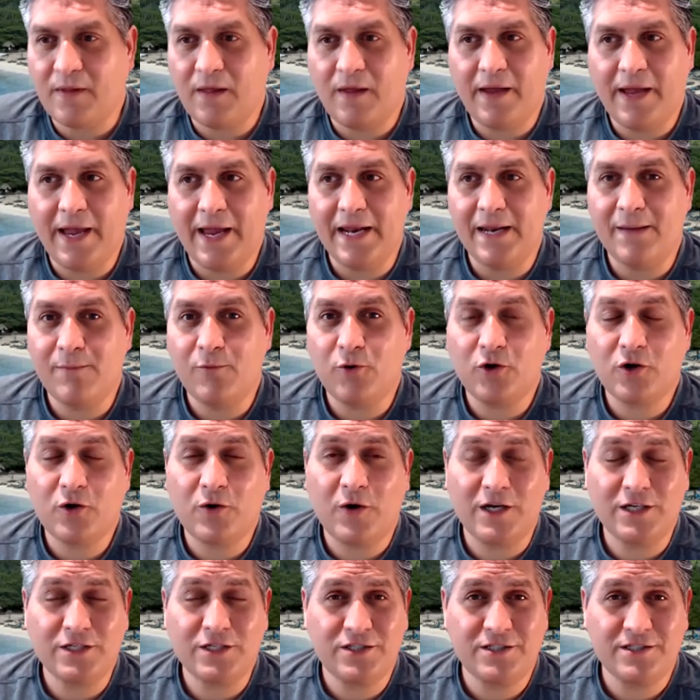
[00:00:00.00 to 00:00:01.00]
Any more
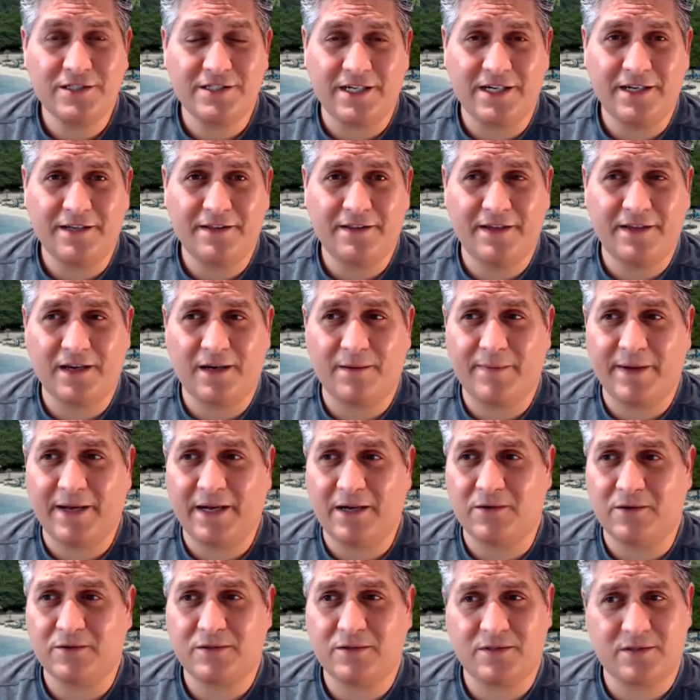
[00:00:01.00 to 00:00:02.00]
questions? Anything
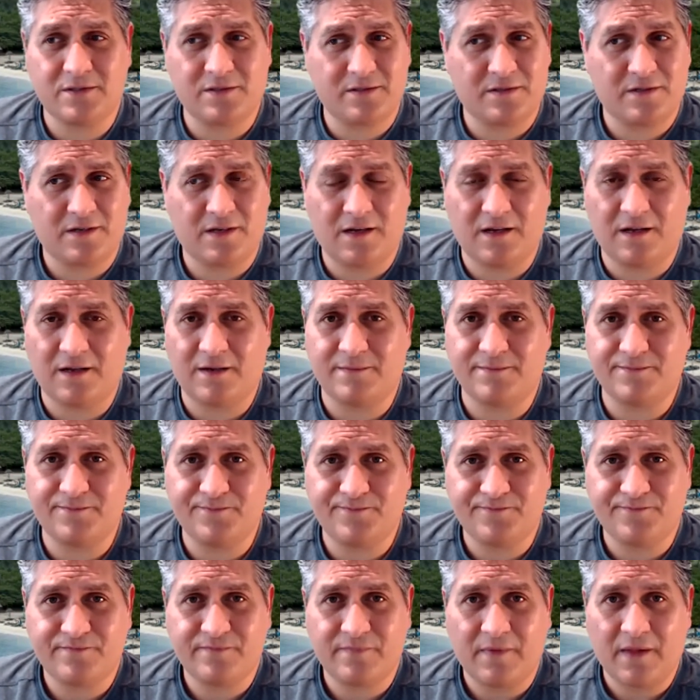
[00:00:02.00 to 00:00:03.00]
about
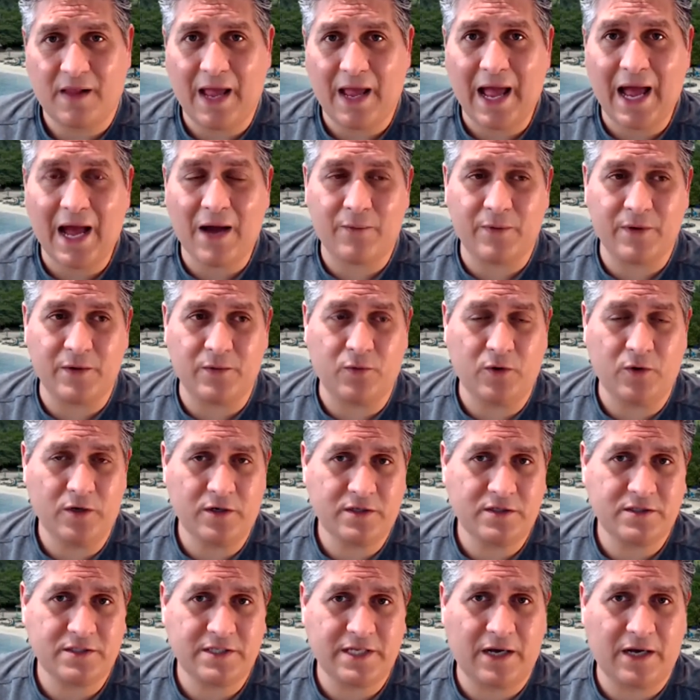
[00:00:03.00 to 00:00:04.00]
how it
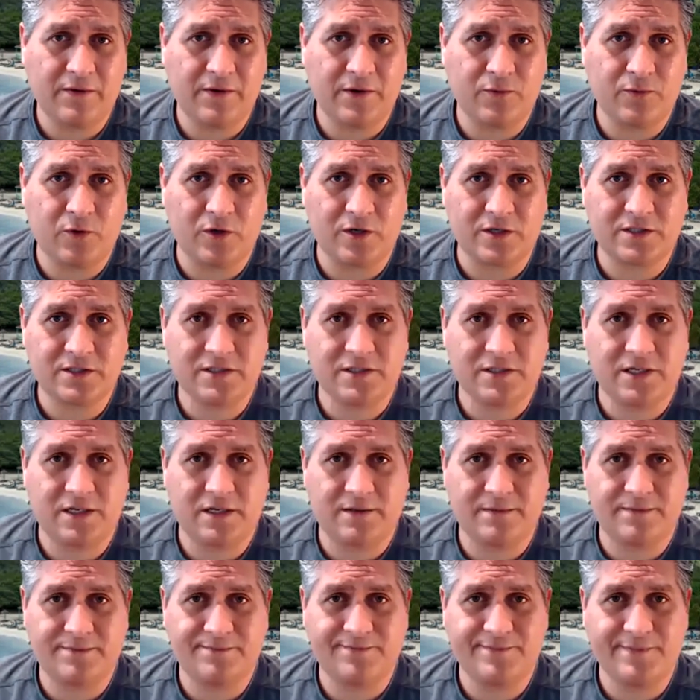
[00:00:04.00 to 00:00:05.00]
works,
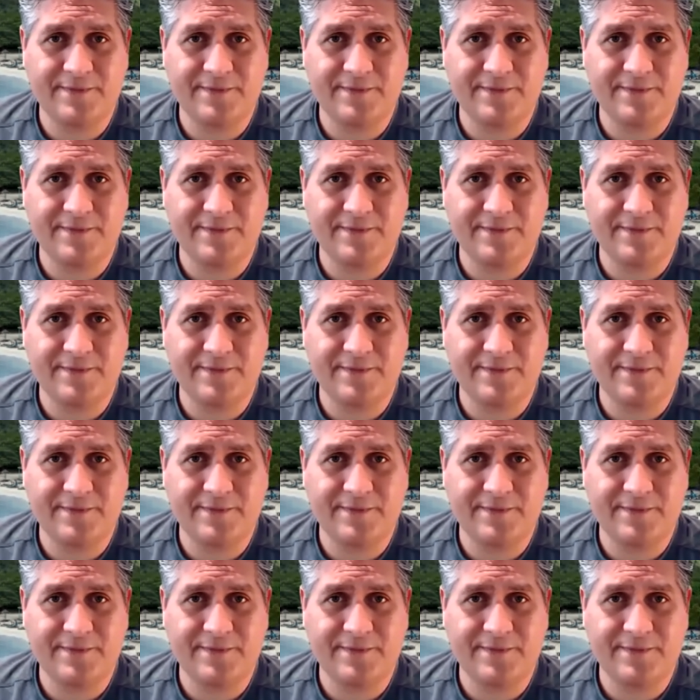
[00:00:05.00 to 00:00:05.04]
to,